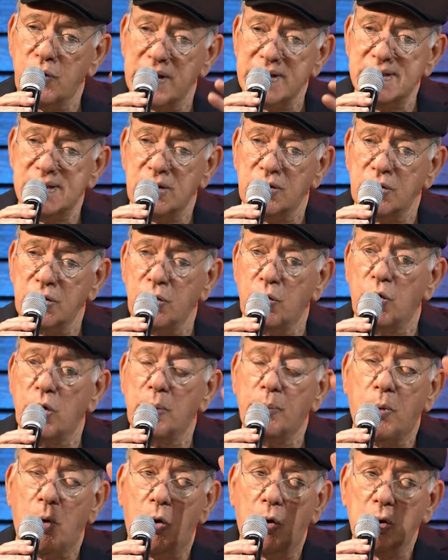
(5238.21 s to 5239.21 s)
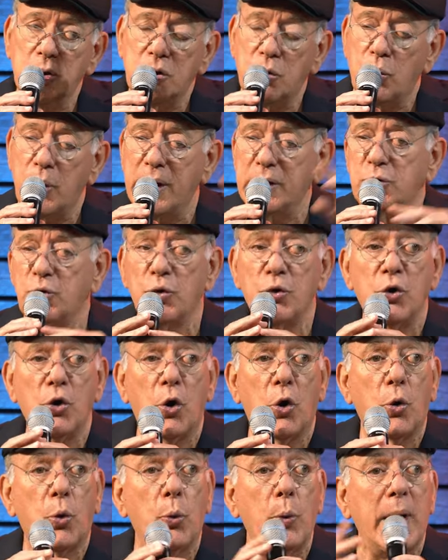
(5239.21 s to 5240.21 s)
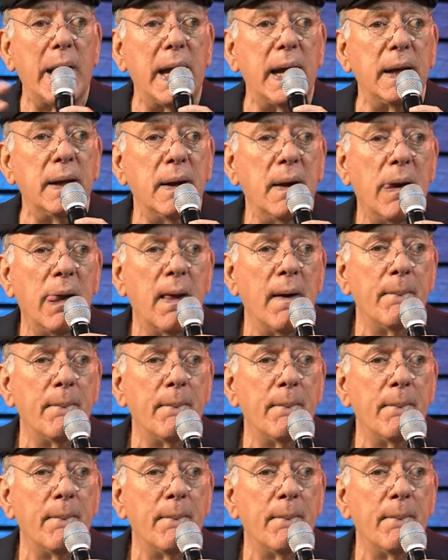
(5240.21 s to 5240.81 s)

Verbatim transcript: Western Europe, all the way to Norway,